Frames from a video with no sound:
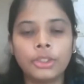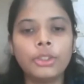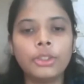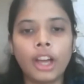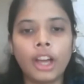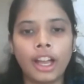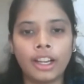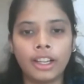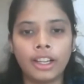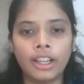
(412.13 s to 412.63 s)

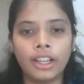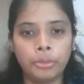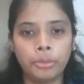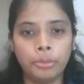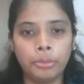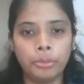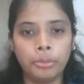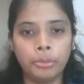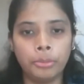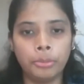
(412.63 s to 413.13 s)
and
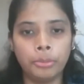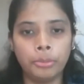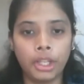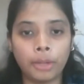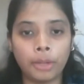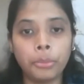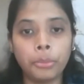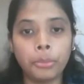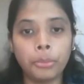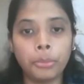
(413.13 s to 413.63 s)

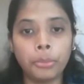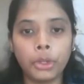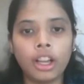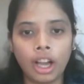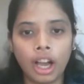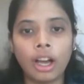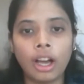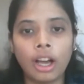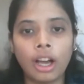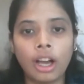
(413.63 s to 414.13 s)
put
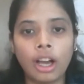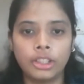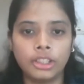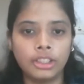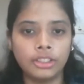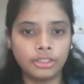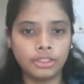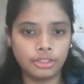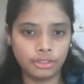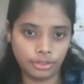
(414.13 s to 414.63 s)
your
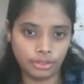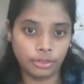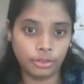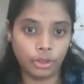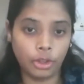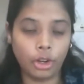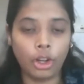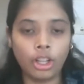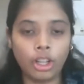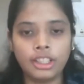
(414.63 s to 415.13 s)
calm
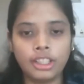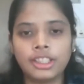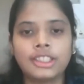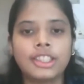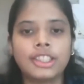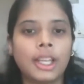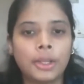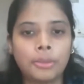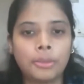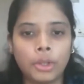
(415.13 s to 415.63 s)
for
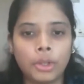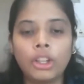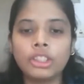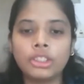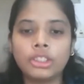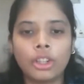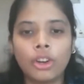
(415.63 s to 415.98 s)
all this time?